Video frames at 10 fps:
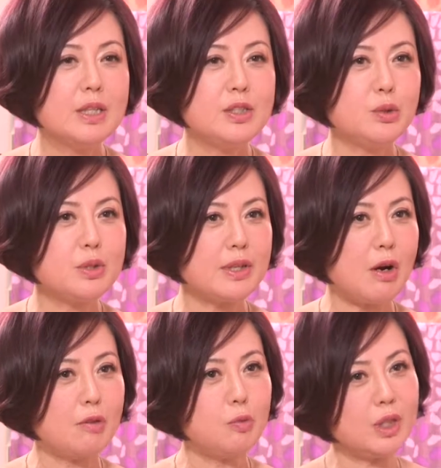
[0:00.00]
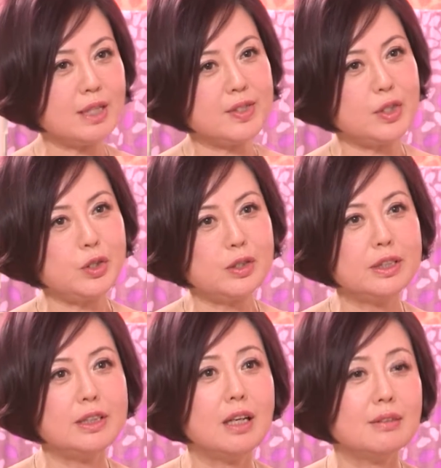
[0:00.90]
silk scarf were considered
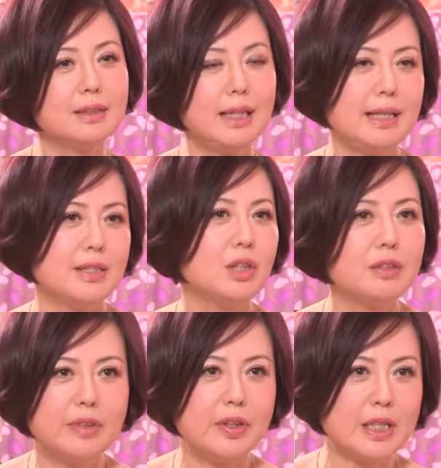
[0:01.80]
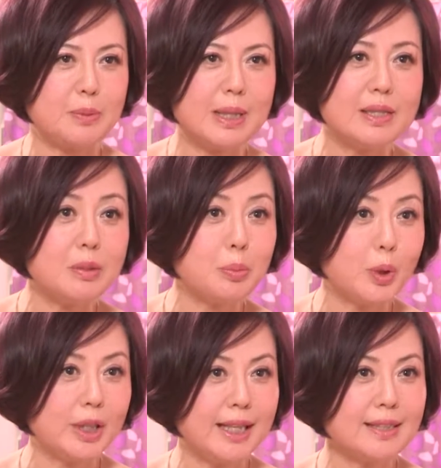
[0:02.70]
not very expensive
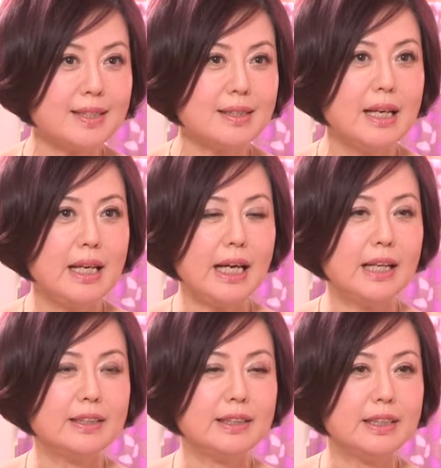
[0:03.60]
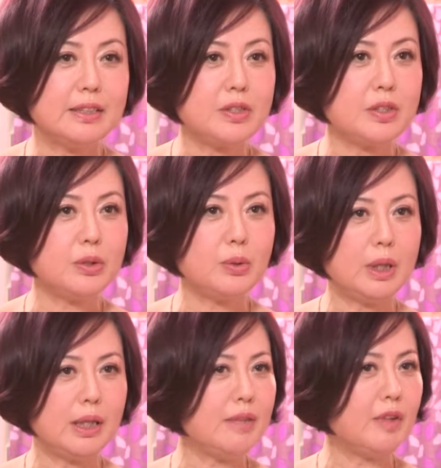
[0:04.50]
products, and there is still
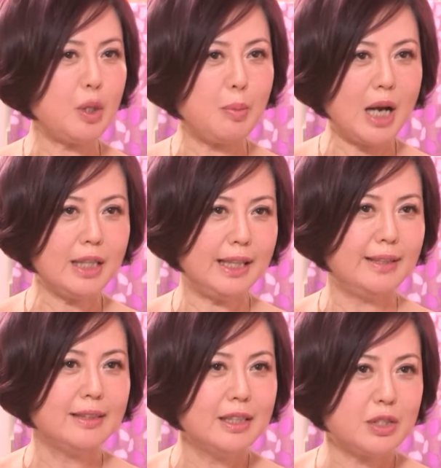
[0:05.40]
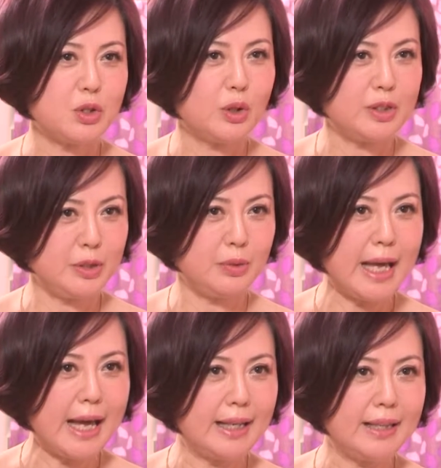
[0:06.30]
even a market. It's called Silk
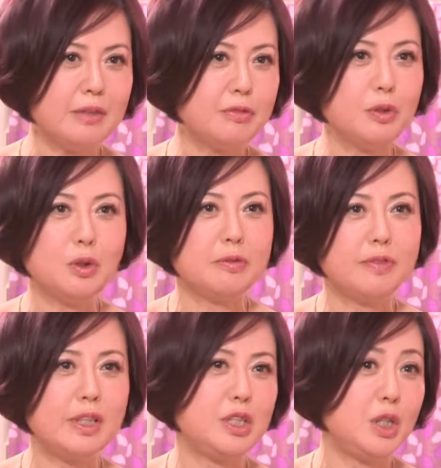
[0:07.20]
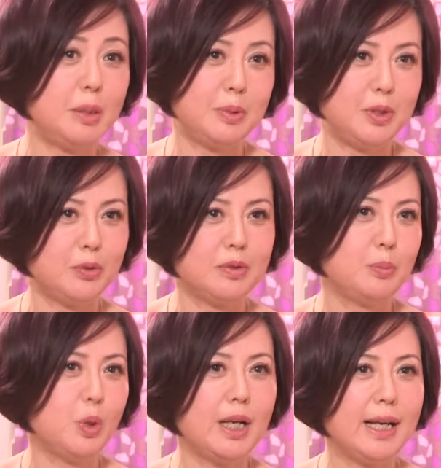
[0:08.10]
Alley, full of very cheap silk
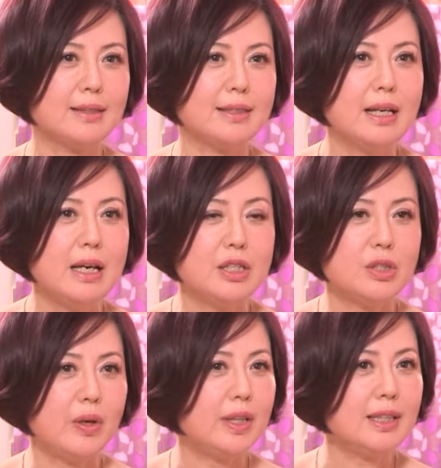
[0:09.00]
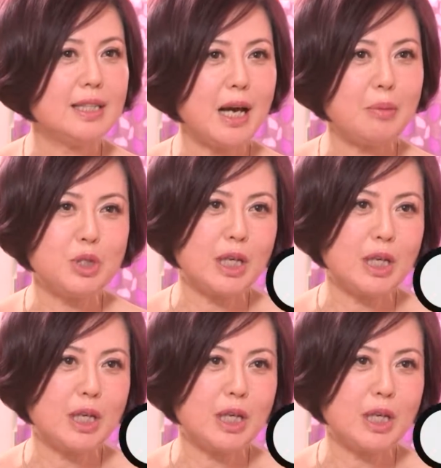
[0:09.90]
products. So at that time,